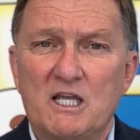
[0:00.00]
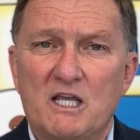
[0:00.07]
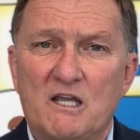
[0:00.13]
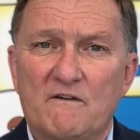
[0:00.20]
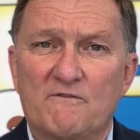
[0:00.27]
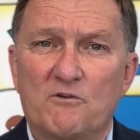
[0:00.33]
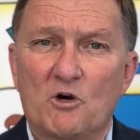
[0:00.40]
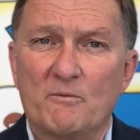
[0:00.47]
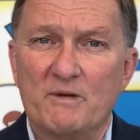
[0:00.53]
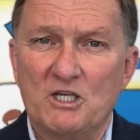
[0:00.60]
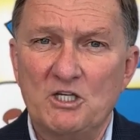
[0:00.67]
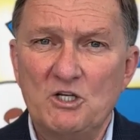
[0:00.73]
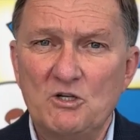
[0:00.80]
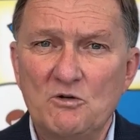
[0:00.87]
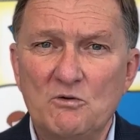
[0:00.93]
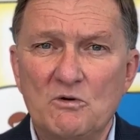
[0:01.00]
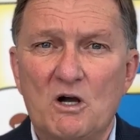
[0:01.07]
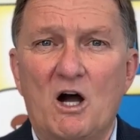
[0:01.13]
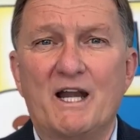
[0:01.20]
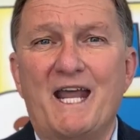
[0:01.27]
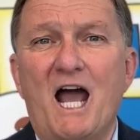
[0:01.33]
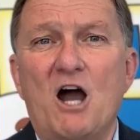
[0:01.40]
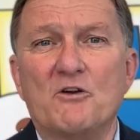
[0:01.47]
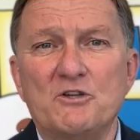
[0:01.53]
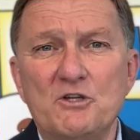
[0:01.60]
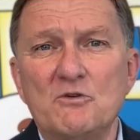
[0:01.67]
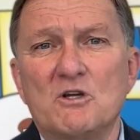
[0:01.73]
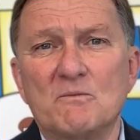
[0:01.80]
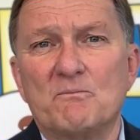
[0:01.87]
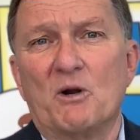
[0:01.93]
informing you on how
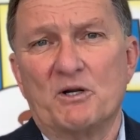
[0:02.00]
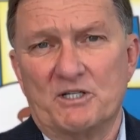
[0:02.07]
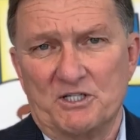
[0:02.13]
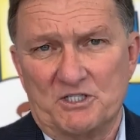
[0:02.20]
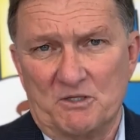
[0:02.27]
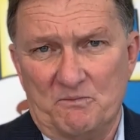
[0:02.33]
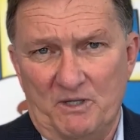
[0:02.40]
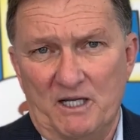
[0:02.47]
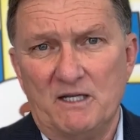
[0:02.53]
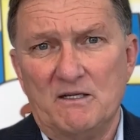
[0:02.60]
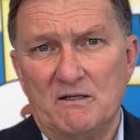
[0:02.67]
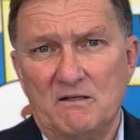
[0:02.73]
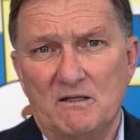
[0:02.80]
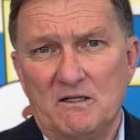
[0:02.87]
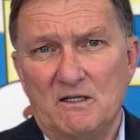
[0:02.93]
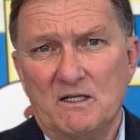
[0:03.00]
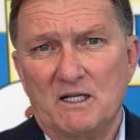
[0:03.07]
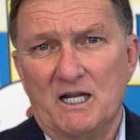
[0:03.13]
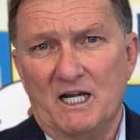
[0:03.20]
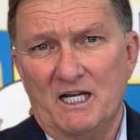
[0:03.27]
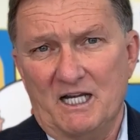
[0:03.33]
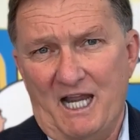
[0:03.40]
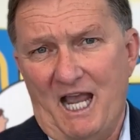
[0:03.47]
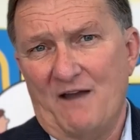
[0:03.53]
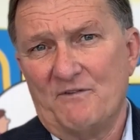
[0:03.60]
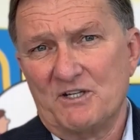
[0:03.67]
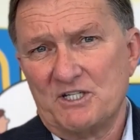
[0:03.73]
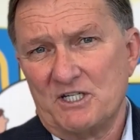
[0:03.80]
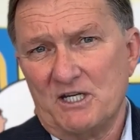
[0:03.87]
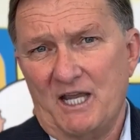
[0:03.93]
you can participate in an
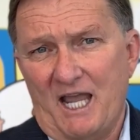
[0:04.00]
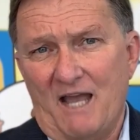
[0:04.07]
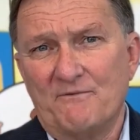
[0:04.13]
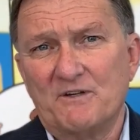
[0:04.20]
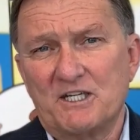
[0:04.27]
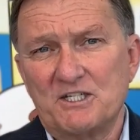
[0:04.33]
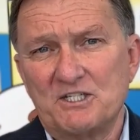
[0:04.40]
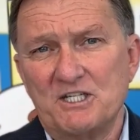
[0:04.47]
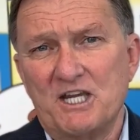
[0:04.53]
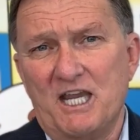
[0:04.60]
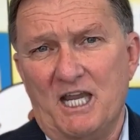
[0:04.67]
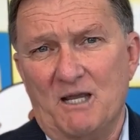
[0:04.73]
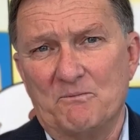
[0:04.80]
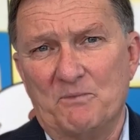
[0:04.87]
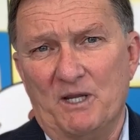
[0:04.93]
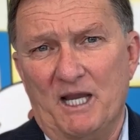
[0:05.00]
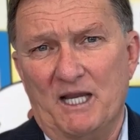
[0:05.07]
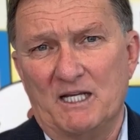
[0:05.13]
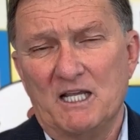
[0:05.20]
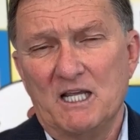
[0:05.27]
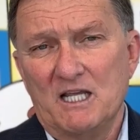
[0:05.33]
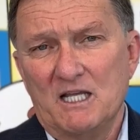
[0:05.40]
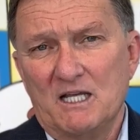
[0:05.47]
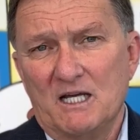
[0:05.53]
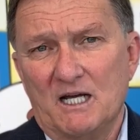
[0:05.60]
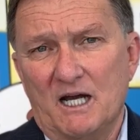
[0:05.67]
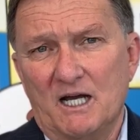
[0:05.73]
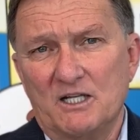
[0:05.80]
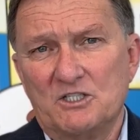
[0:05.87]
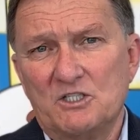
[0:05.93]
advocacy campaign
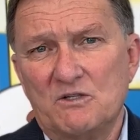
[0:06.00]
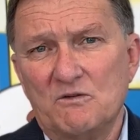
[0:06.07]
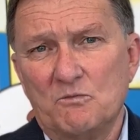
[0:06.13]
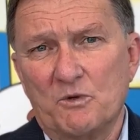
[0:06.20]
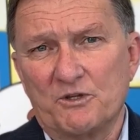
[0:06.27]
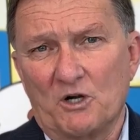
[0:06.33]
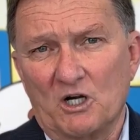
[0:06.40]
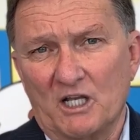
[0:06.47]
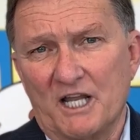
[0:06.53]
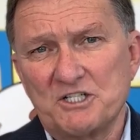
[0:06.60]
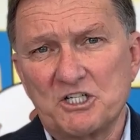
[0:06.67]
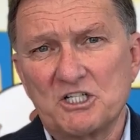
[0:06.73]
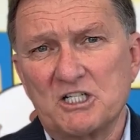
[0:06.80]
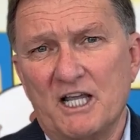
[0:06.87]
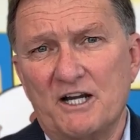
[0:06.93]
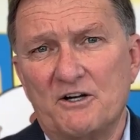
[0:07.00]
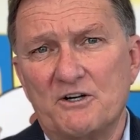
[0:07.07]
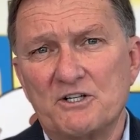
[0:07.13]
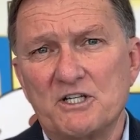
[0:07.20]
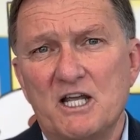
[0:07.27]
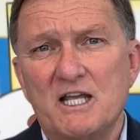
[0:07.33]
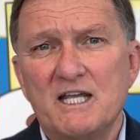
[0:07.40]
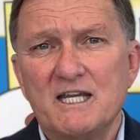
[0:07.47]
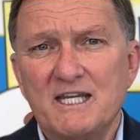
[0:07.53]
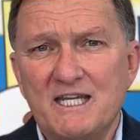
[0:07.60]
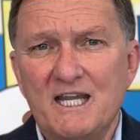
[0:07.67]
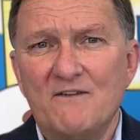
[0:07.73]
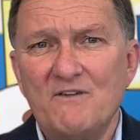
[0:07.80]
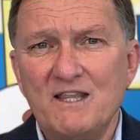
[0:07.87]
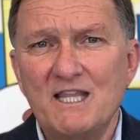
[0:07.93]
with our legislators,
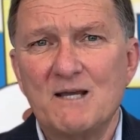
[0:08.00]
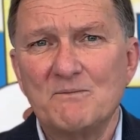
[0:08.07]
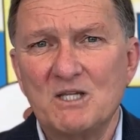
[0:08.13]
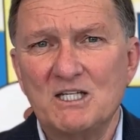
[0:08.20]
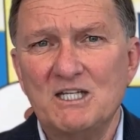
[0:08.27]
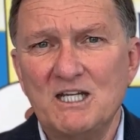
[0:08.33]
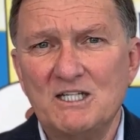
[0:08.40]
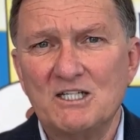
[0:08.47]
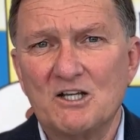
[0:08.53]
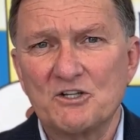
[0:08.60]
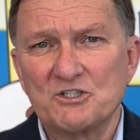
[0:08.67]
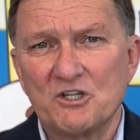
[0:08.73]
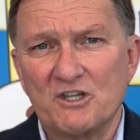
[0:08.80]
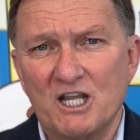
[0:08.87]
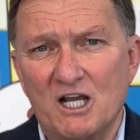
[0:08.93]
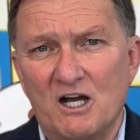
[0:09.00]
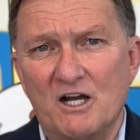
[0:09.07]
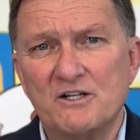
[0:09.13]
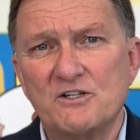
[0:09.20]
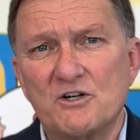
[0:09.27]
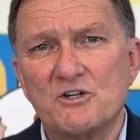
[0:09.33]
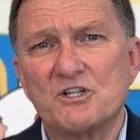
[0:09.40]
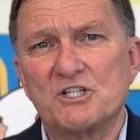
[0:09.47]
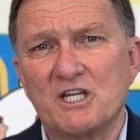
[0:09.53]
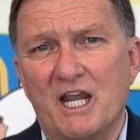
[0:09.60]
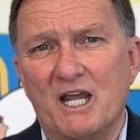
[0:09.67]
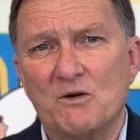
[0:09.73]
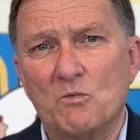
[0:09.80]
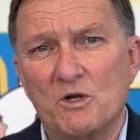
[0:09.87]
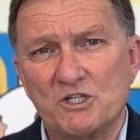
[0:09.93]
giving them the details so they
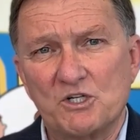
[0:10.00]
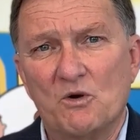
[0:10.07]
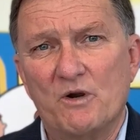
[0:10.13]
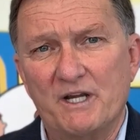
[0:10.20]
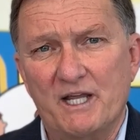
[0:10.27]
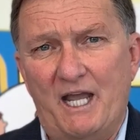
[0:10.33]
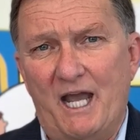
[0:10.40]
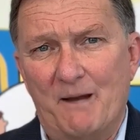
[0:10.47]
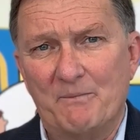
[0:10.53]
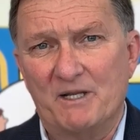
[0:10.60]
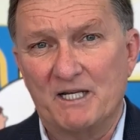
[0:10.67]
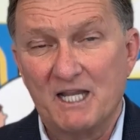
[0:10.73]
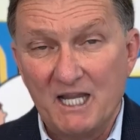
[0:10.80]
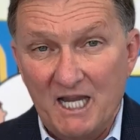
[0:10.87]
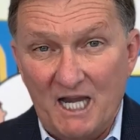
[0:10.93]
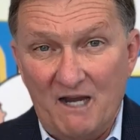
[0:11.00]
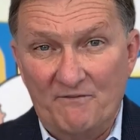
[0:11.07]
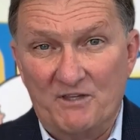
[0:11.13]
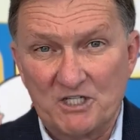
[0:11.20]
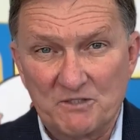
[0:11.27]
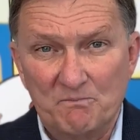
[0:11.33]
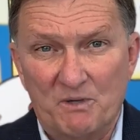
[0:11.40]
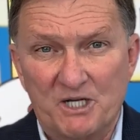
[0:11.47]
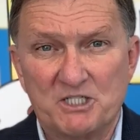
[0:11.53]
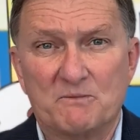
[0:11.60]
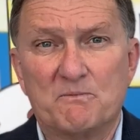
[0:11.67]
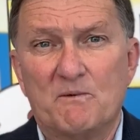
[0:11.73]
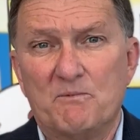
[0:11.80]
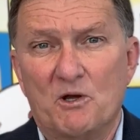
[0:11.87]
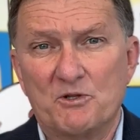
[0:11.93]
understand what's going to happen if this
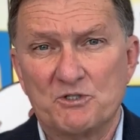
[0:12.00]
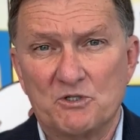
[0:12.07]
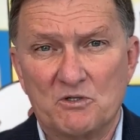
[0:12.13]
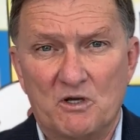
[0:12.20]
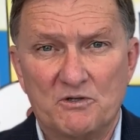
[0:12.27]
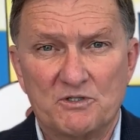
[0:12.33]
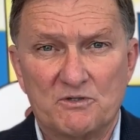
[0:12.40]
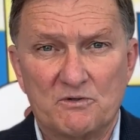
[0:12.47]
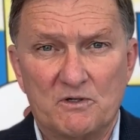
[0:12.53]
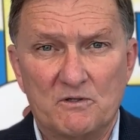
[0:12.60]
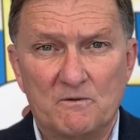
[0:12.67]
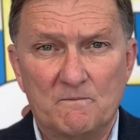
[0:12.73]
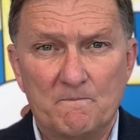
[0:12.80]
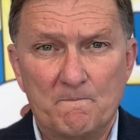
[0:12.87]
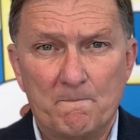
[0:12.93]
budget proposal goes through.